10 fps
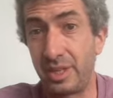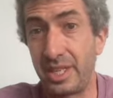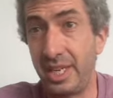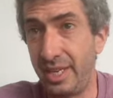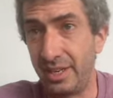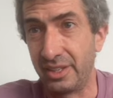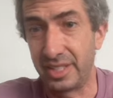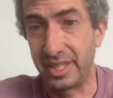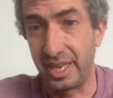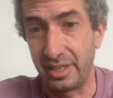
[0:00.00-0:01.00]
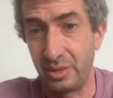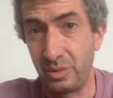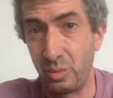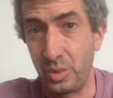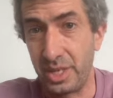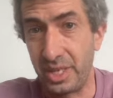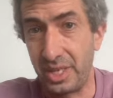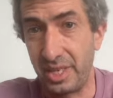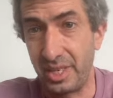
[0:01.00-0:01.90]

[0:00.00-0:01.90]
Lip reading: key here is that we